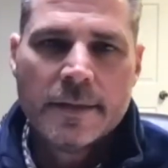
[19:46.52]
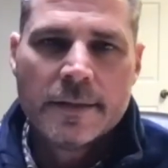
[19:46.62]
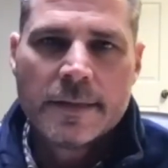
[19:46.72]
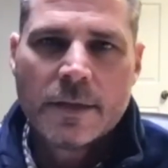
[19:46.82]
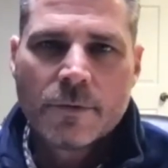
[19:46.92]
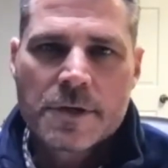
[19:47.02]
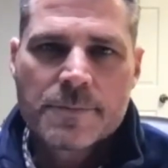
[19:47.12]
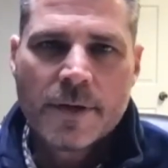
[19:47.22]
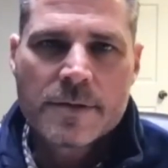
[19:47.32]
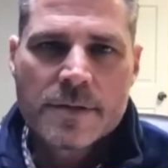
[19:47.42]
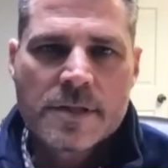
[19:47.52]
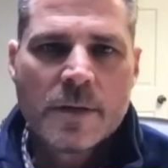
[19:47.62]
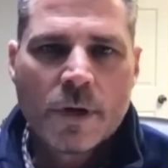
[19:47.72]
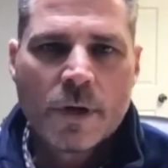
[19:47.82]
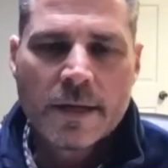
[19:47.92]
that we're experiencing
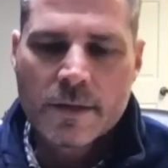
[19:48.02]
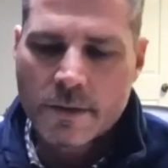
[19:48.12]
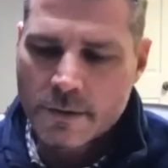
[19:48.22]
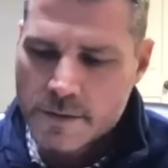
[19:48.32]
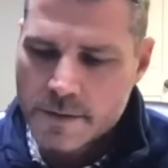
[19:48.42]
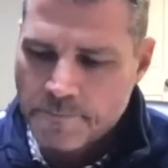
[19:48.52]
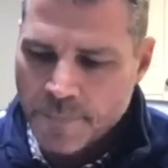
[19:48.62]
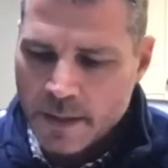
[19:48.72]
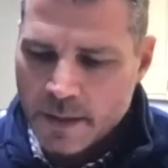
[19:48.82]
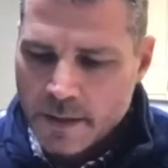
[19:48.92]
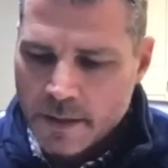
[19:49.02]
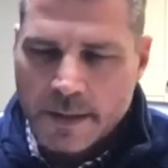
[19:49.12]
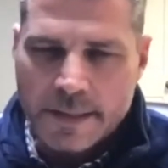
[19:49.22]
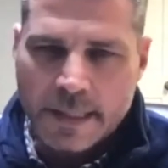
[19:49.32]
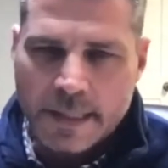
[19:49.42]
somewhat of that curse.
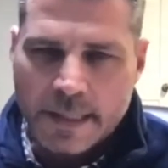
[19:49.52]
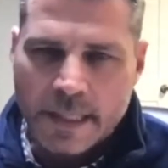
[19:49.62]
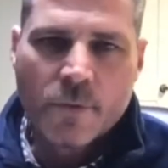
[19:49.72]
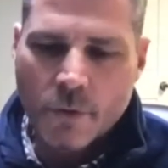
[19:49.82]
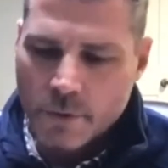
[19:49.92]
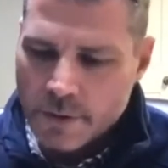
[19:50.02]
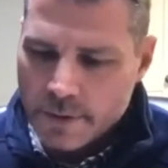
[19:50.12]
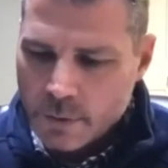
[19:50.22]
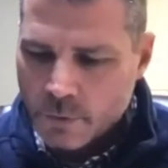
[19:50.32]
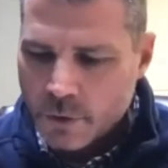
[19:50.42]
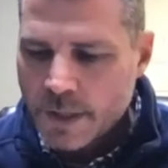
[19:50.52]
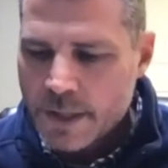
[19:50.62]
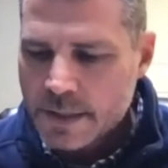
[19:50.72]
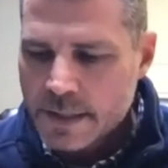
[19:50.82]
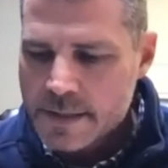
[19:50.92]
And then number four, you want to
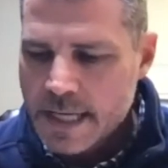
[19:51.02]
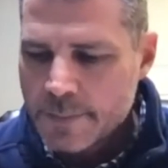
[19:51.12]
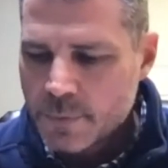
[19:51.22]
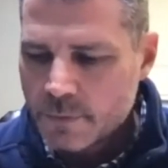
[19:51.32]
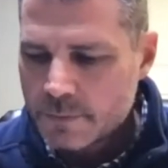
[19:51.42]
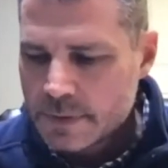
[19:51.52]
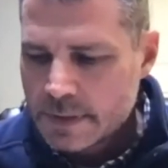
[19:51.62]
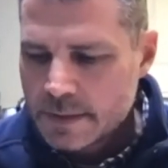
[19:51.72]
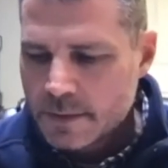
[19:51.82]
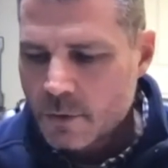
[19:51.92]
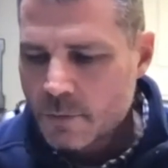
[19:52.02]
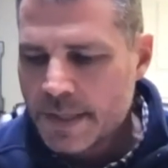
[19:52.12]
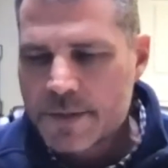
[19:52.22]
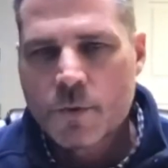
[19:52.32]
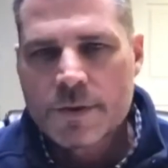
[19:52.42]
reach and disciple or
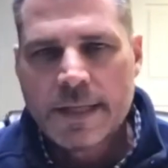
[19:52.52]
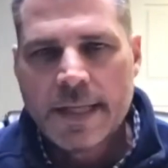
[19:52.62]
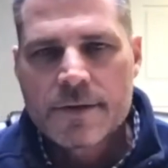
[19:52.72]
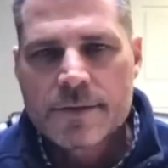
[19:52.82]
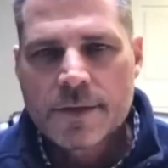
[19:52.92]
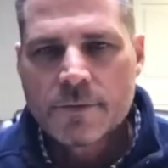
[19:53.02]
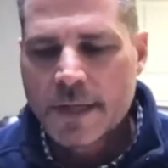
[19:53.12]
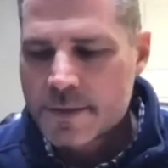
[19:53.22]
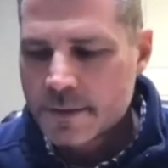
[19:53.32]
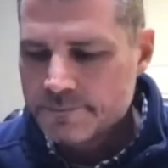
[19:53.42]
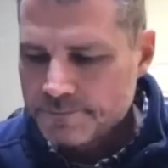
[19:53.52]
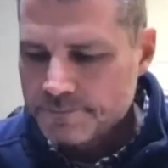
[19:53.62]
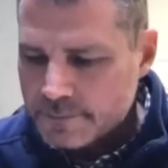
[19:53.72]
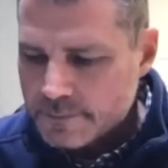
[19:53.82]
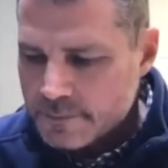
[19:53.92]
mentor the next generation.
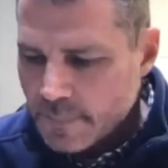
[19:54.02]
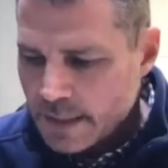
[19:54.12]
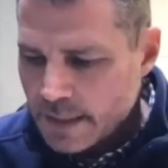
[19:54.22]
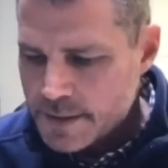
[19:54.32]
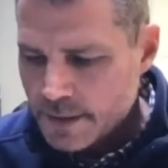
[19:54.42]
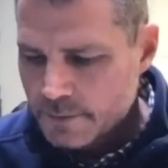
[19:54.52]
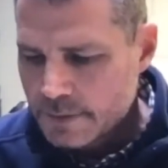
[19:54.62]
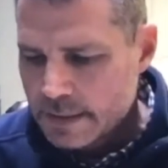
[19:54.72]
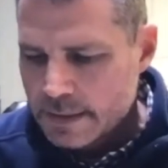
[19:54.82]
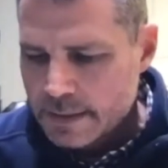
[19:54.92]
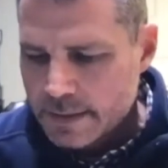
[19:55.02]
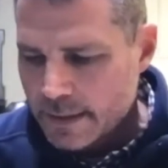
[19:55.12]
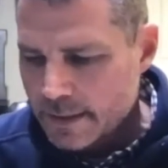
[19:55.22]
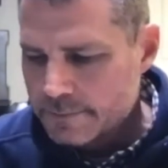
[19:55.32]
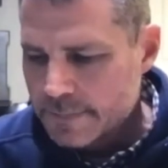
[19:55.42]
And so
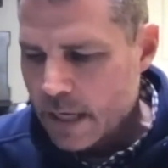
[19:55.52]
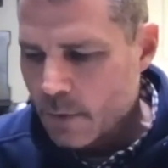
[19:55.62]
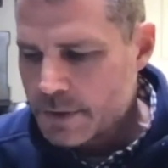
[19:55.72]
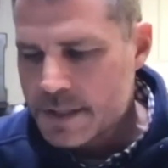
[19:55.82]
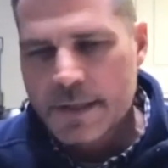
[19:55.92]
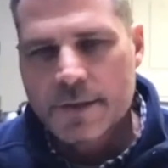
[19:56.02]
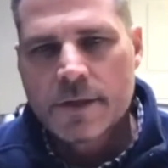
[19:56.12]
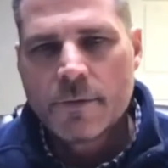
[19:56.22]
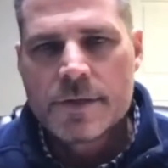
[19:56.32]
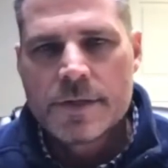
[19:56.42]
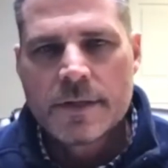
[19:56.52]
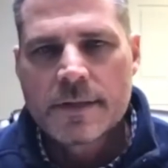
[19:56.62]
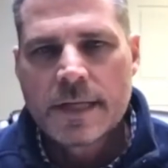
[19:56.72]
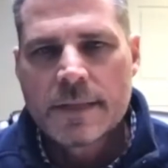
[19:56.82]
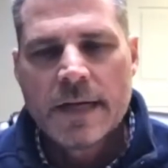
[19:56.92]
um, I would just encourage you to
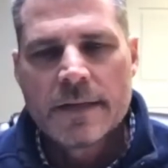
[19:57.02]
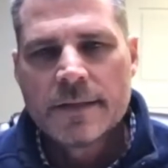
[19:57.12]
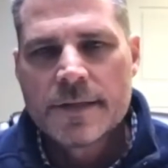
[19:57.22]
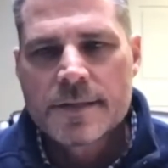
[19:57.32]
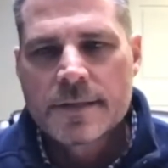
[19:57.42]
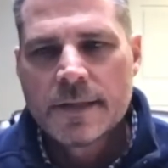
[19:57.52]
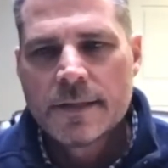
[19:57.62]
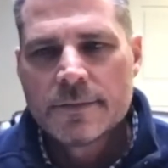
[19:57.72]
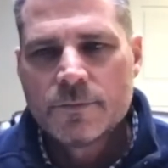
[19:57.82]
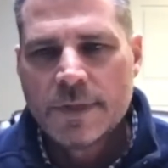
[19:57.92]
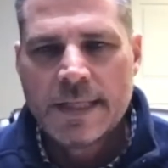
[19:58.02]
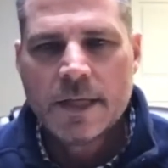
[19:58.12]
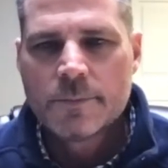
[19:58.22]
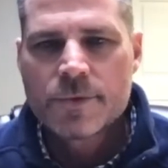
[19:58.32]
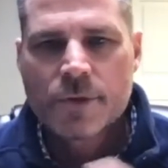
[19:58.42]
think about this. Uh, we
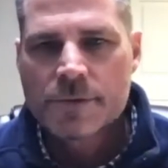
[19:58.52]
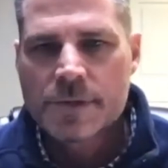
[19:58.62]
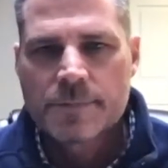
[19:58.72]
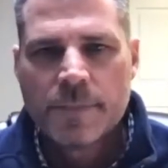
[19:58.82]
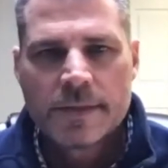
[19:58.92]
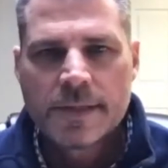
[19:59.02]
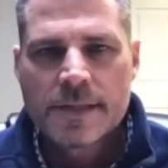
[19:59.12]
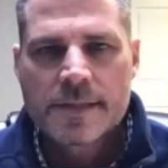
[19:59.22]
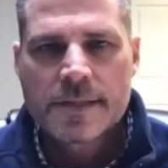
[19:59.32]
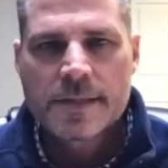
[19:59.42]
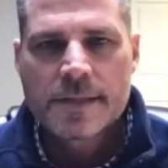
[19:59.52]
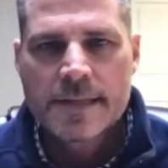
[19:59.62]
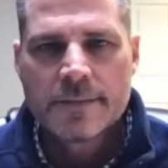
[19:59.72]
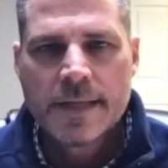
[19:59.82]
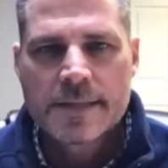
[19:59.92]
help churches put this
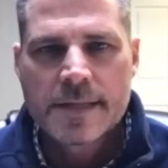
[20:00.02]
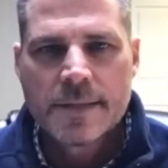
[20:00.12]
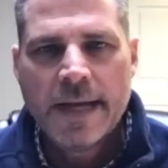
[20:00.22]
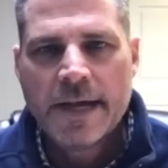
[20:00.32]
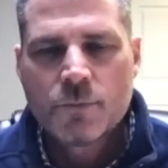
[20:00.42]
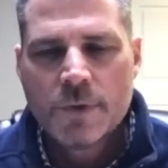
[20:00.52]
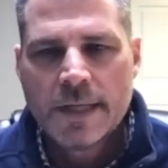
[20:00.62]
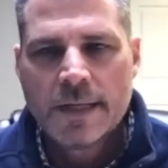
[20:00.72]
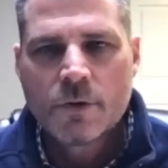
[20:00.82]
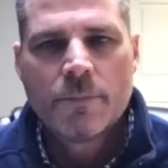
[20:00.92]
as a as a pathway or a